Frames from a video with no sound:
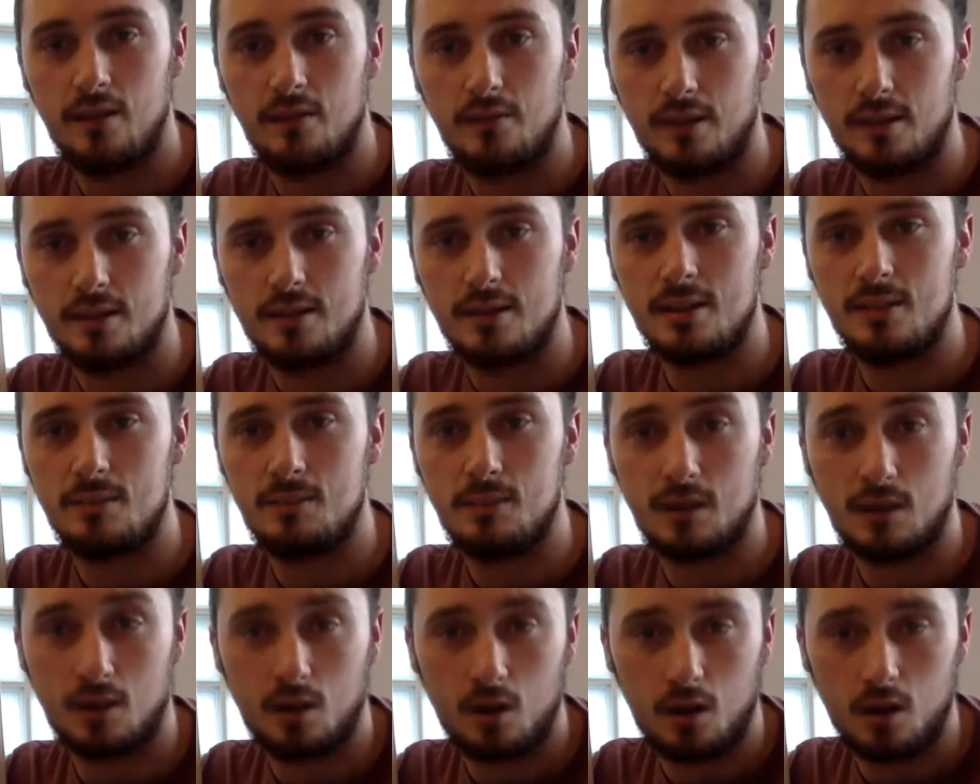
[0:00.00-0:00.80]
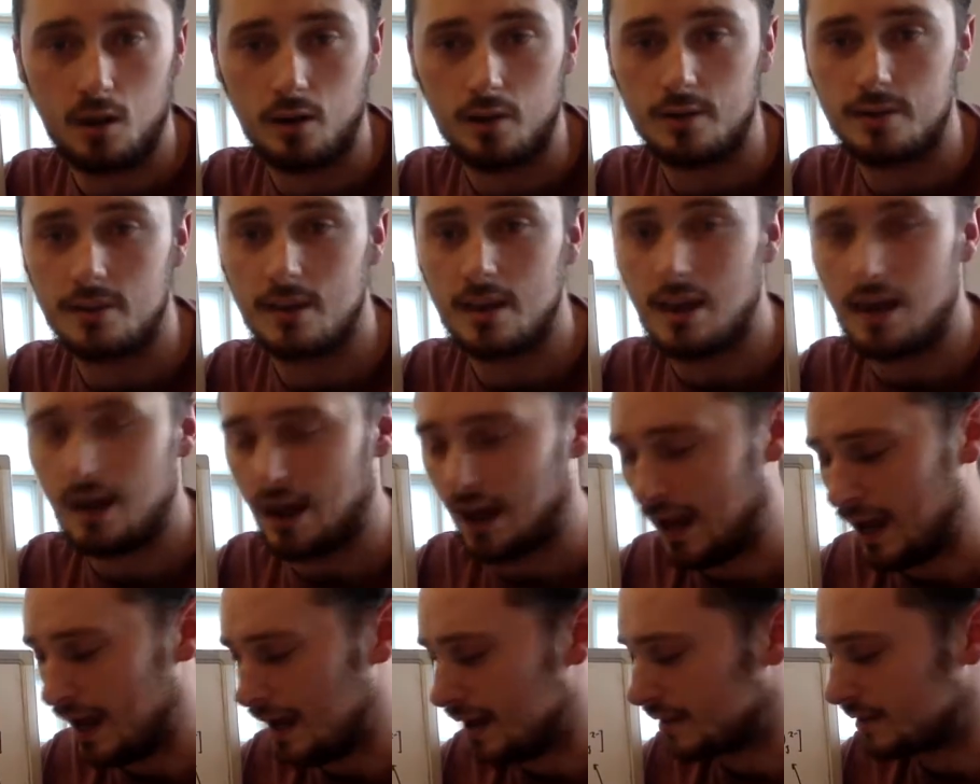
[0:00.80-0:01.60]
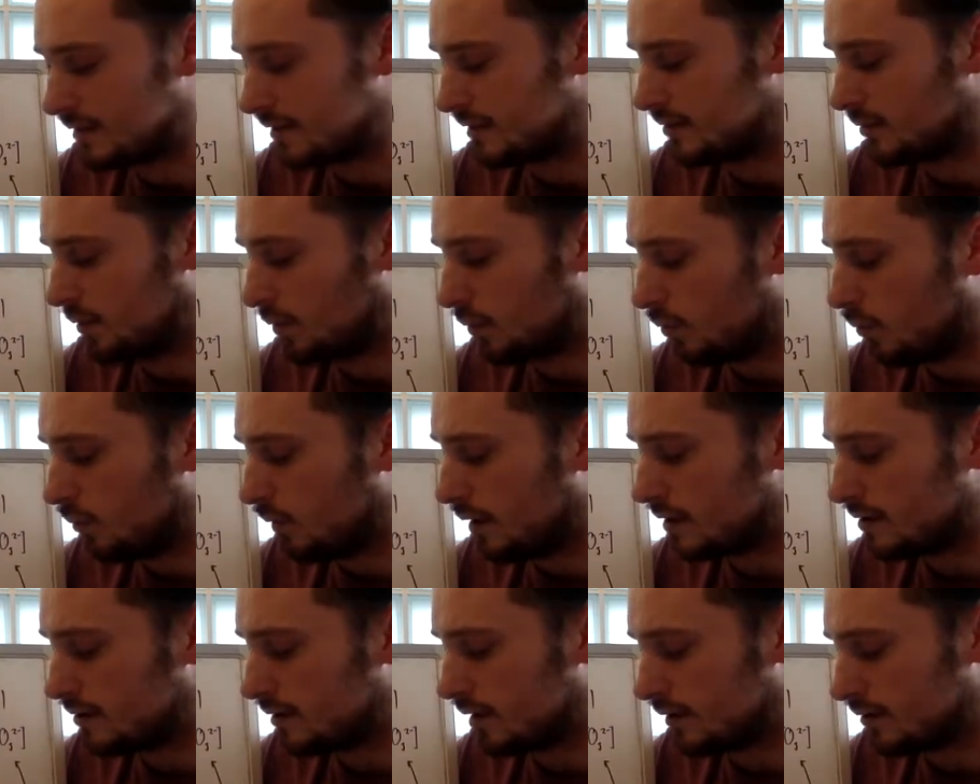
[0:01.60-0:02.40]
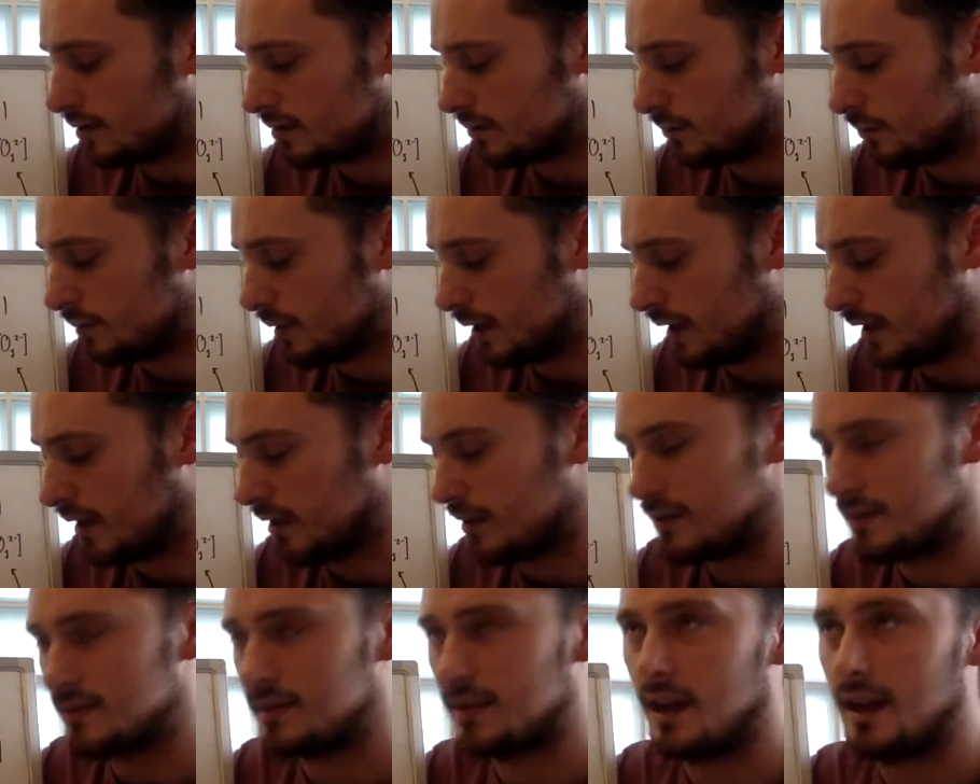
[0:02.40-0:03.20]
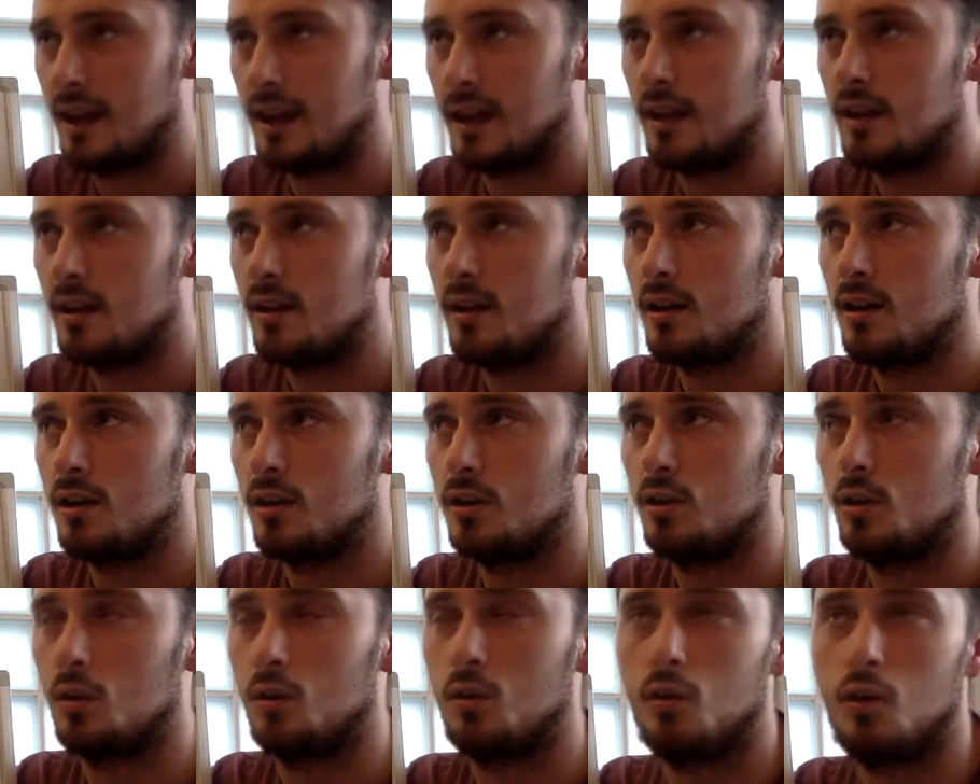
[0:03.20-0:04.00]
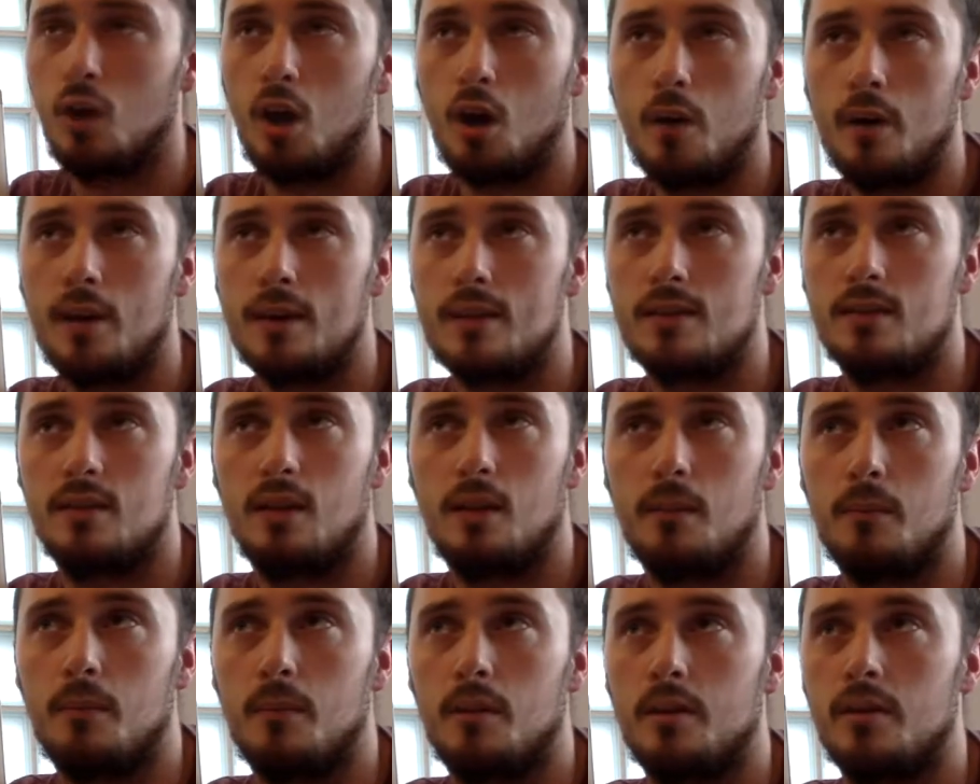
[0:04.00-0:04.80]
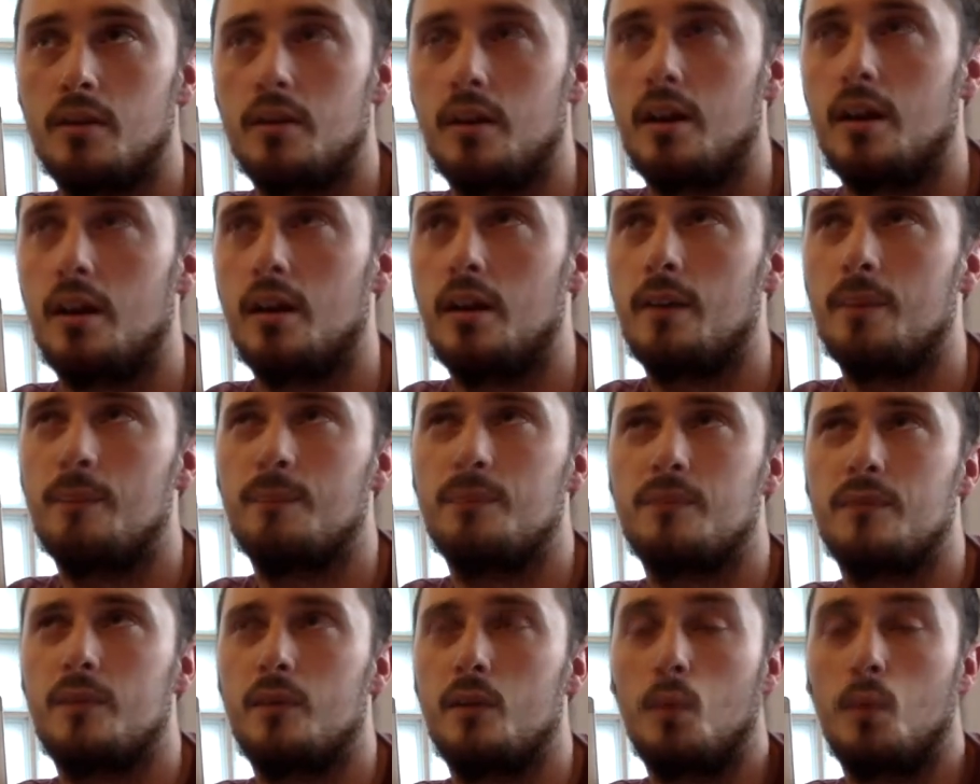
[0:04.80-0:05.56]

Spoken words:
This is because X is always going to be, say, your lowest number, the